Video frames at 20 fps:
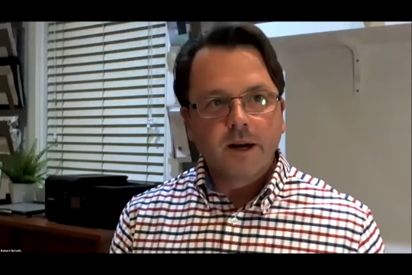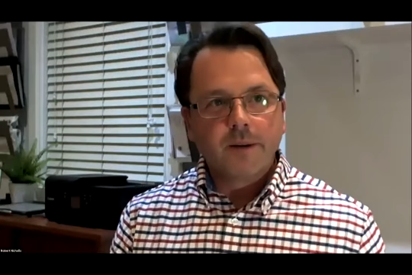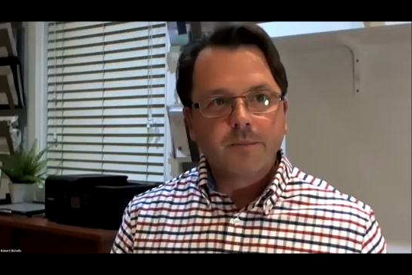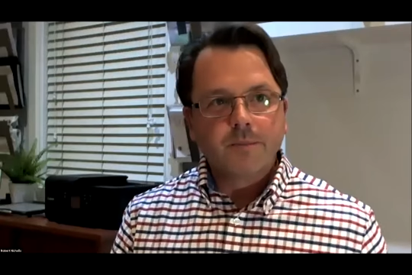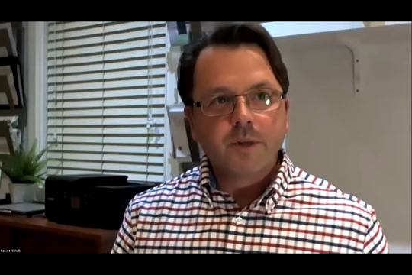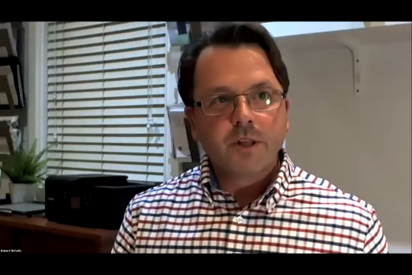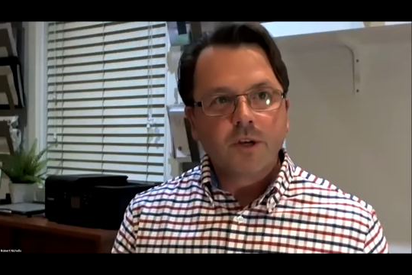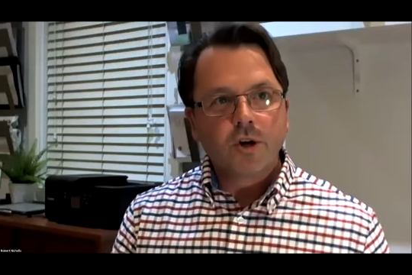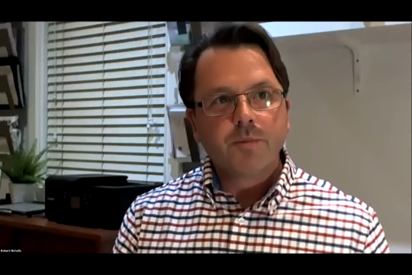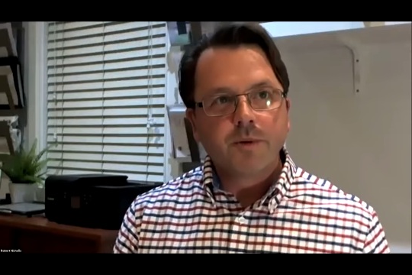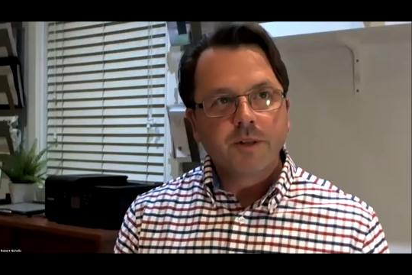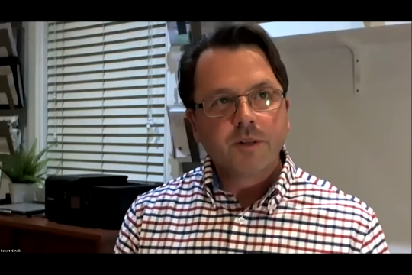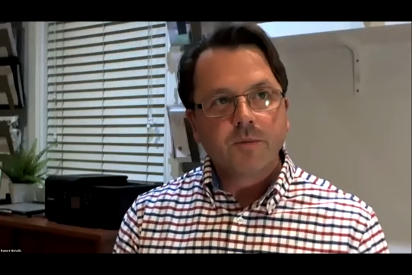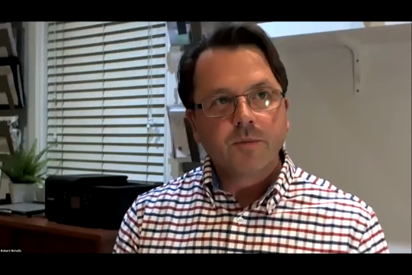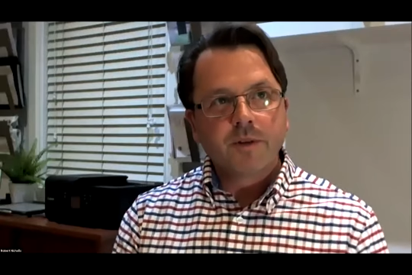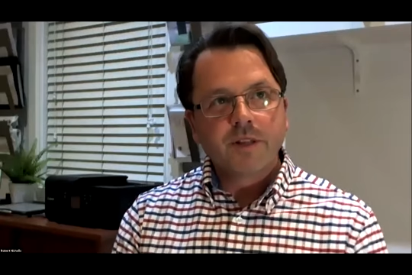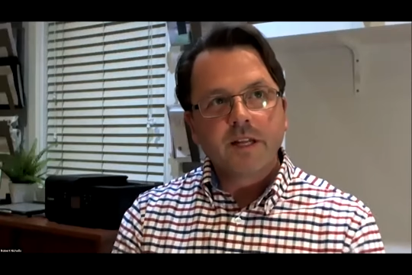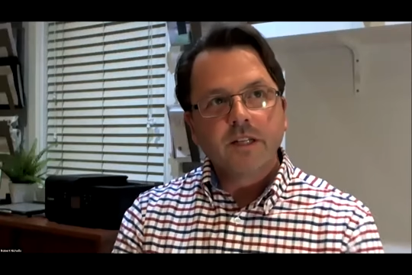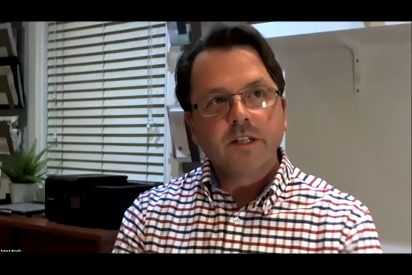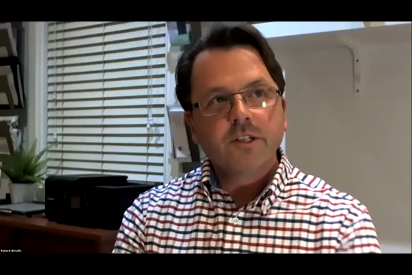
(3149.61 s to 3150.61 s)
with helping them
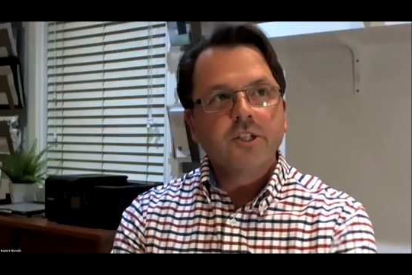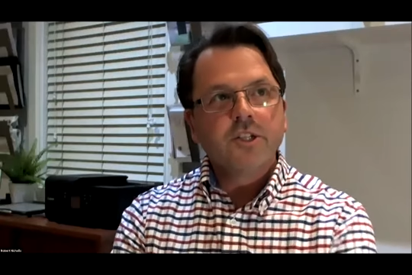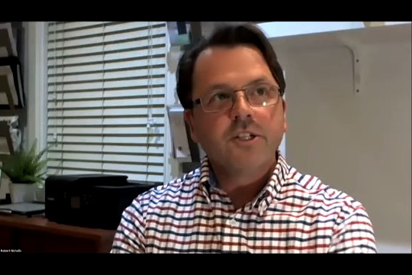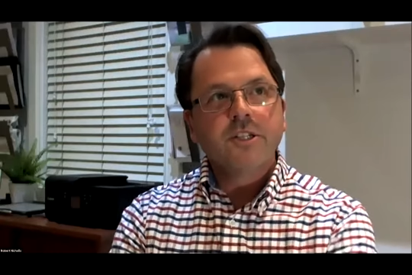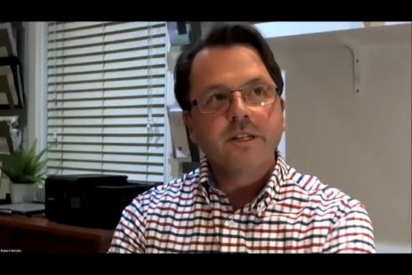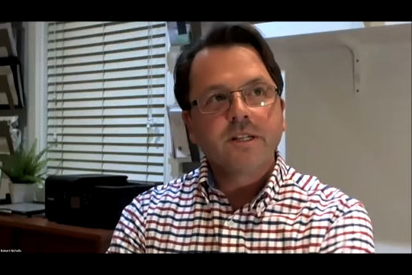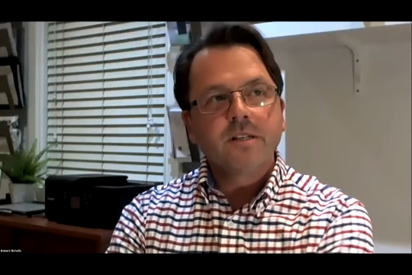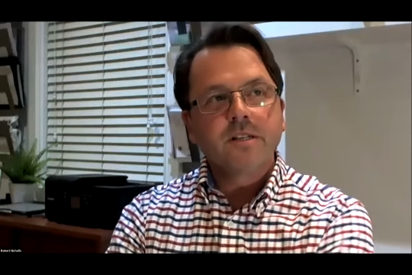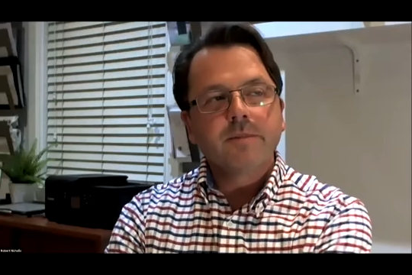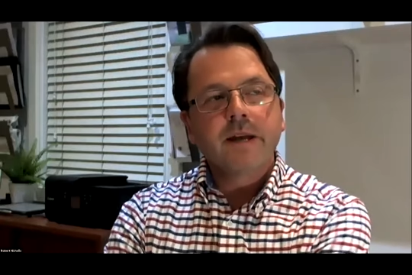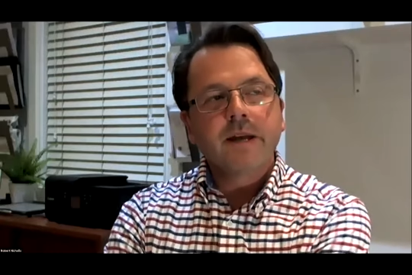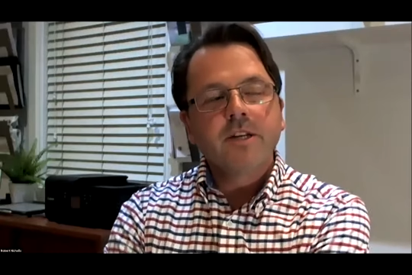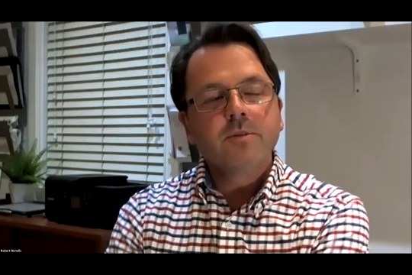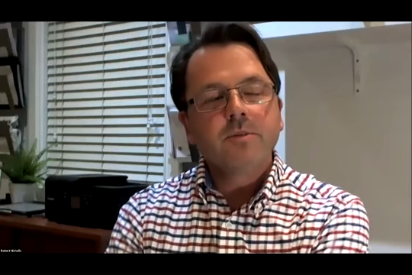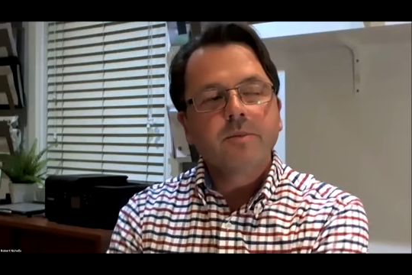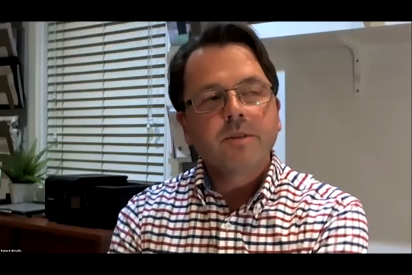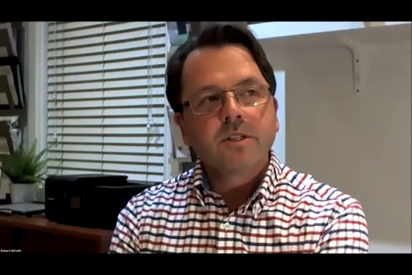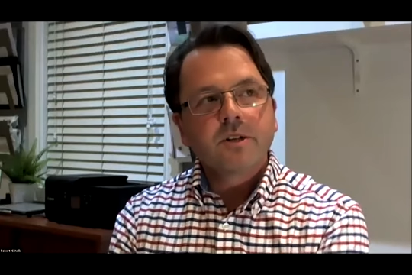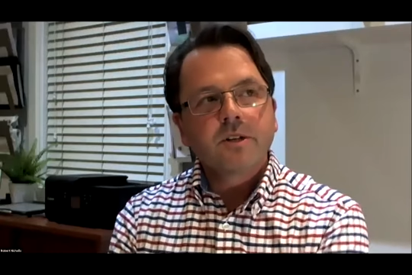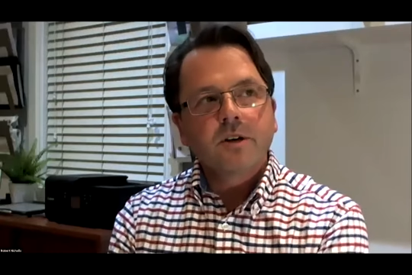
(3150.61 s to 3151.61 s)
with their logistics
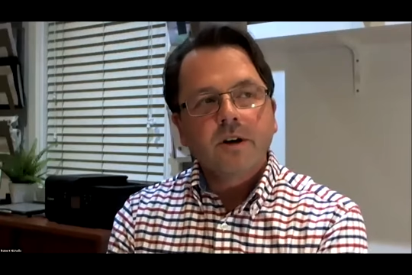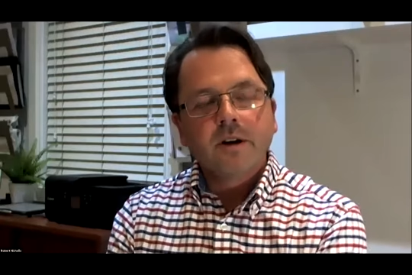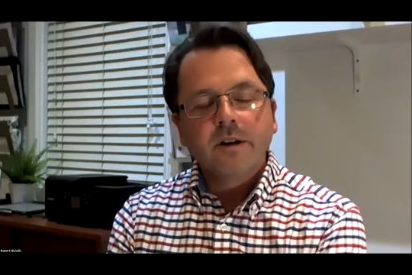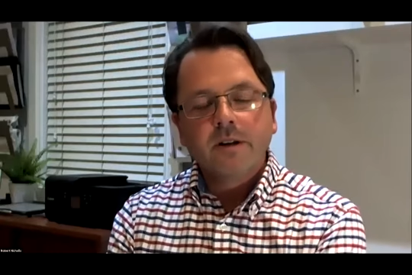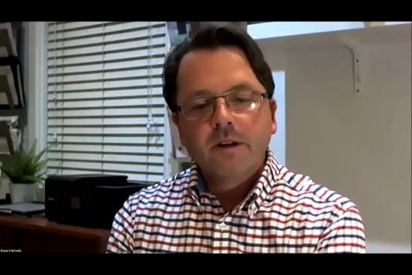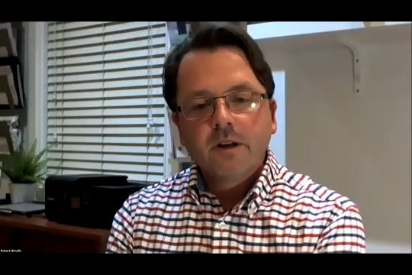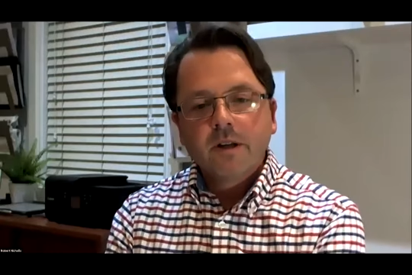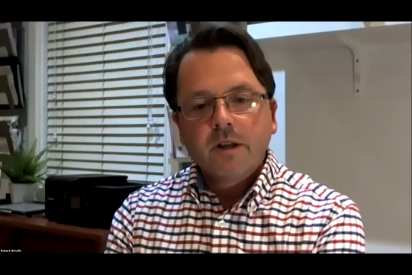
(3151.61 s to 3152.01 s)
management side.